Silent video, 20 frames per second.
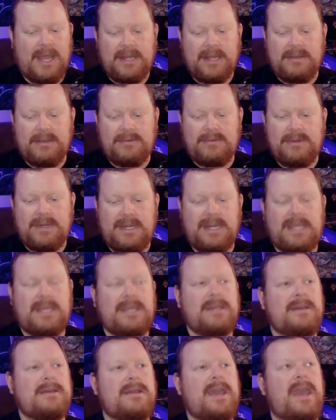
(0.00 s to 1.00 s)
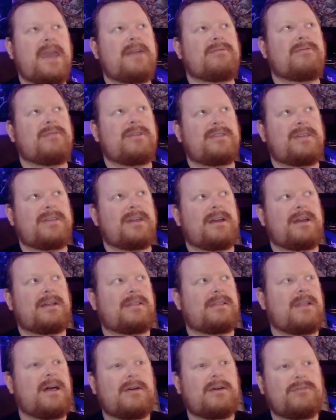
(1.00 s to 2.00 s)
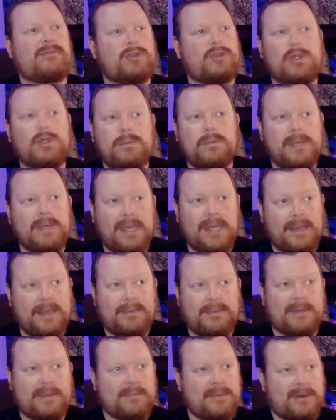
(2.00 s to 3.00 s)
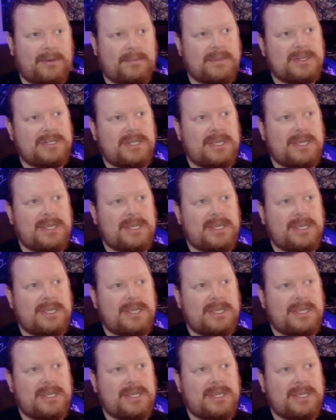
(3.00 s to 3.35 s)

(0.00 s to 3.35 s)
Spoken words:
don't need everything I love to be a pinball machine